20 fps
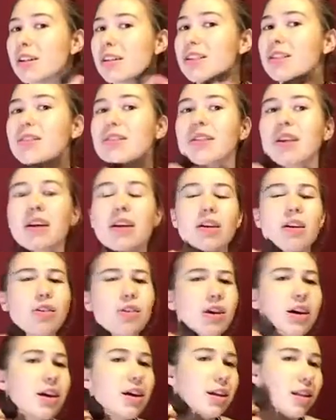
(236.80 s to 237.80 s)
And she was like,
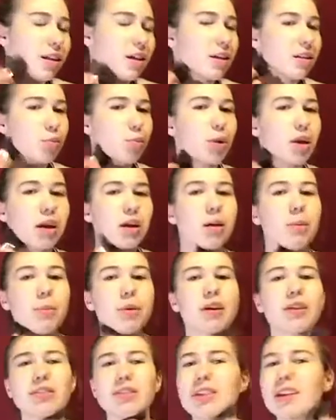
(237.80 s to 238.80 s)
oh yeah, I think it's makeup.
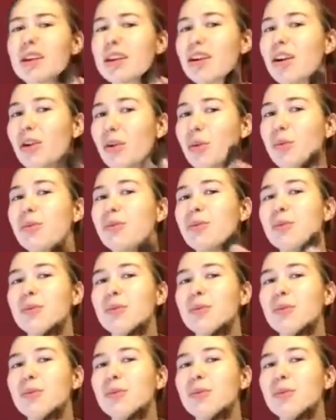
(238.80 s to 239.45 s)
And I was like, oh,